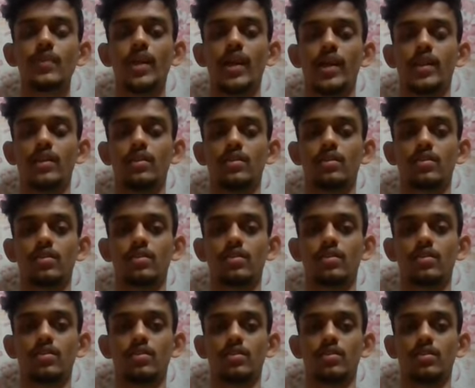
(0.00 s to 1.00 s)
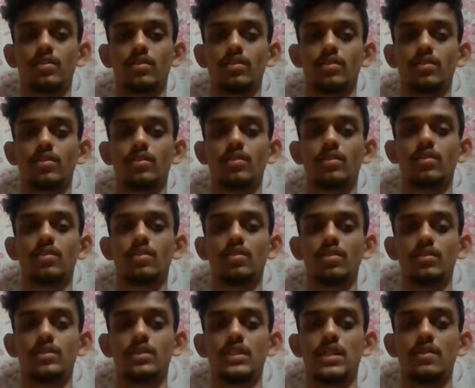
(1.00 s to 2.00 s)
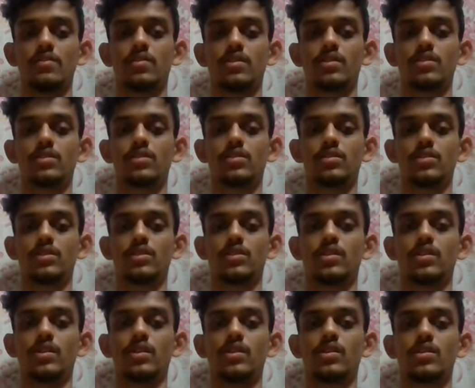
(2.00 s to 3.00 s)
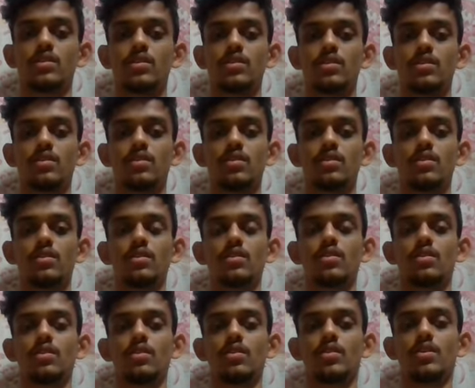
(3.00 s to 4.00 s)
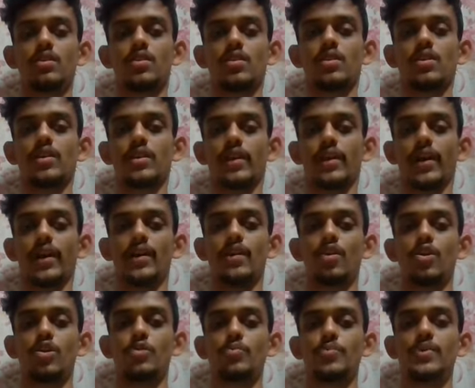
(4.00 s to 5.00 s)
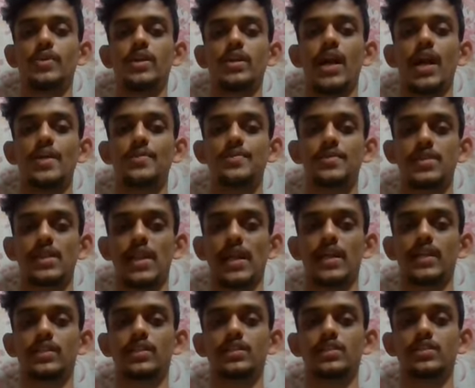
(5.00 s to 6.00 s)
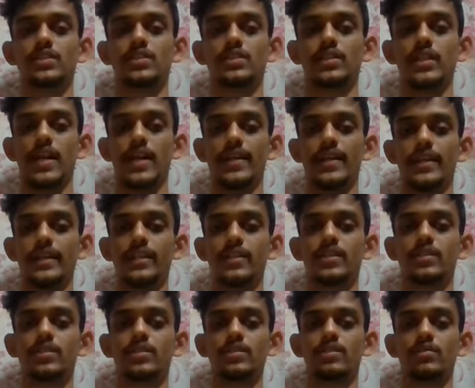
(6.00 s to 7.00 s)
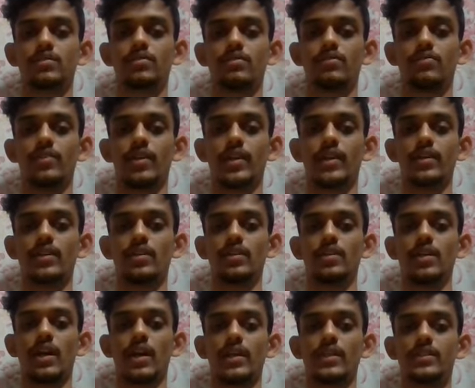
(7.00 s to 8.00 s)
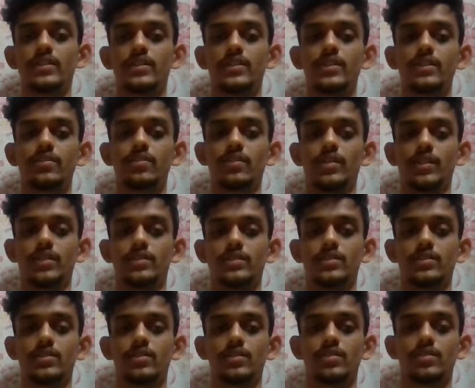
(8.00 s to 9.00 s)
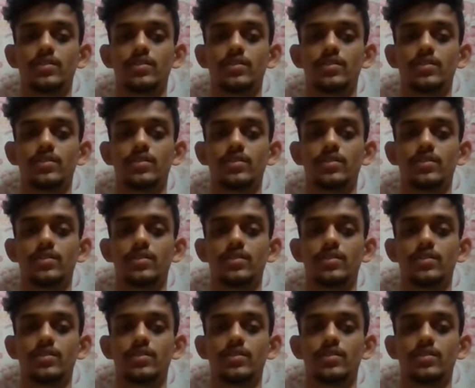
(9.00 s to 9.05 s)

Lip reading: and a Java constructor cannot be abstract, static, final, and synchronized.